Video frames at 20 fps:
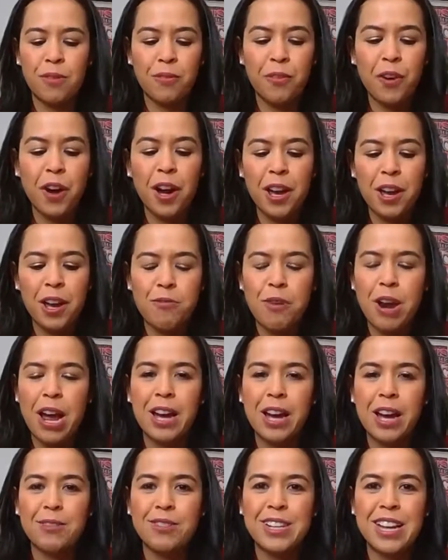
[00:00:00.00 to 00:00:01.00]
fire
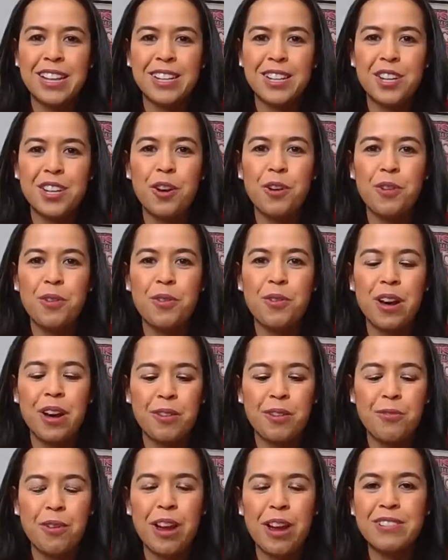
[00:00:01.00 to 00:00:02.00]
round and go
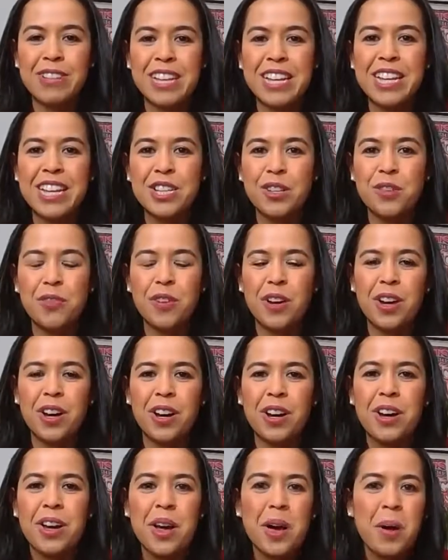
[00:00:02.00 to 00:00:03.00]
around each of
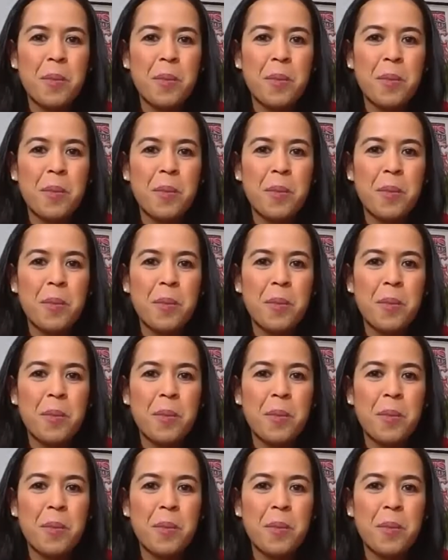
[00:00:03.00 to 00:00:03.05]
our